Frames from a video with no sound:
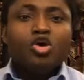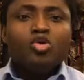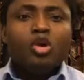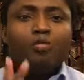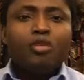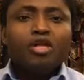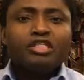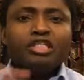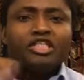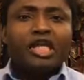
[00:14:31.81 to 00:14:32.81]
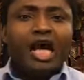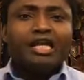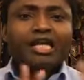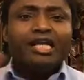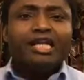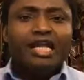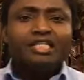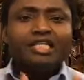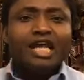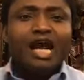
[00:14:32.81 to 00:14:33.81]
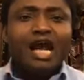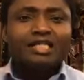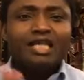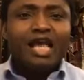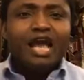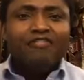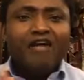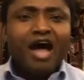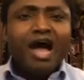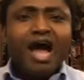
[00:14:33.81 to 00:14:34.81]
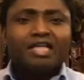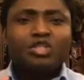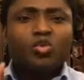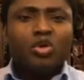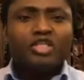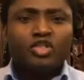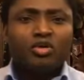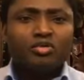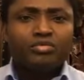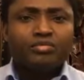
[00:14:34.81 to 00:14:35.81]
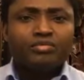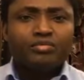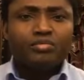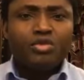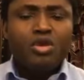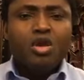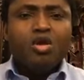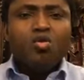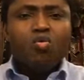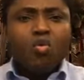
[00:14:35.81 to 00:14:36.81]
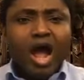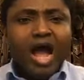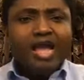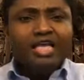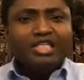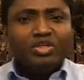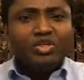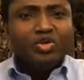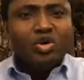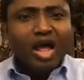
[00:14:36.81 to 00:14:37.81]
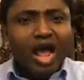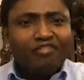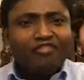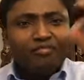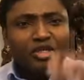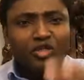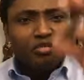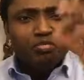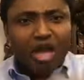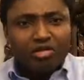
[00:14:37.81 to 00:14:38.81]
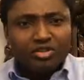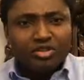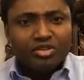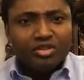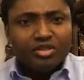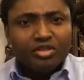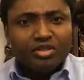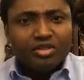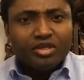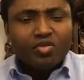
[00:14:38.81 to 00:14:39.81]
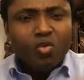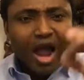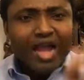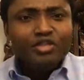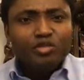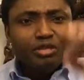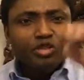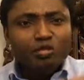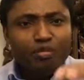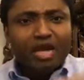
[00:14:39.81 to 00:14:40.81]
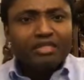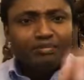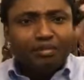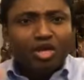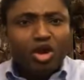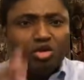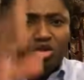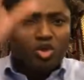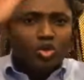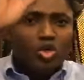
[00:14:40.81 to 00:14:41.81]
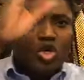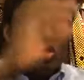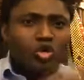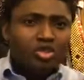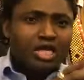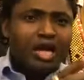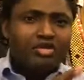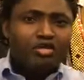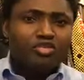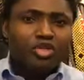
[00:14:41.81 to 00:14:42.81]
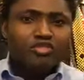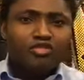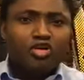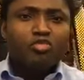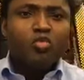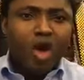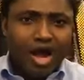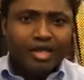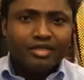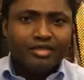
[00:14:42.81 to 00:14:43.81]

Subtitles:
No politician in Nigeria has ever asked question, why do you have Middle Belt? Why do Middle Belt belong to Northern Governors Forum? Why?